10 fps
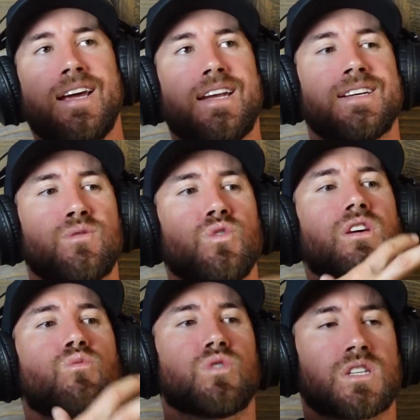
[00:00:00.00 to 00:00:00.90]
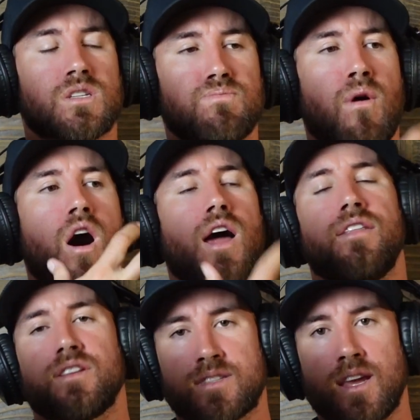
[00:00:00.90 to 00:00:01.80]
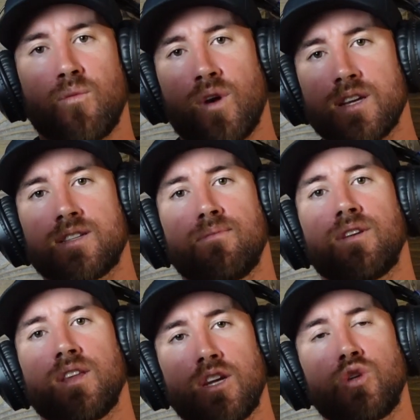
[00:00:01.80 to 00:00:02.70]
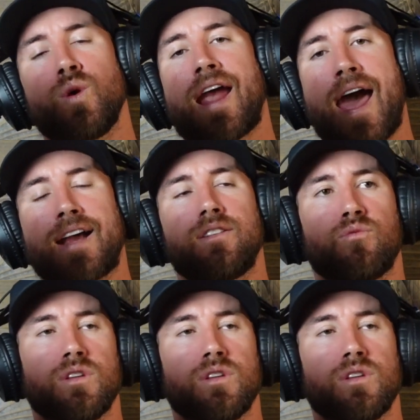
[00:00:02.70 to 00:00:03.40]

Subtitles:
It doesn't really respond the same way as something like doing active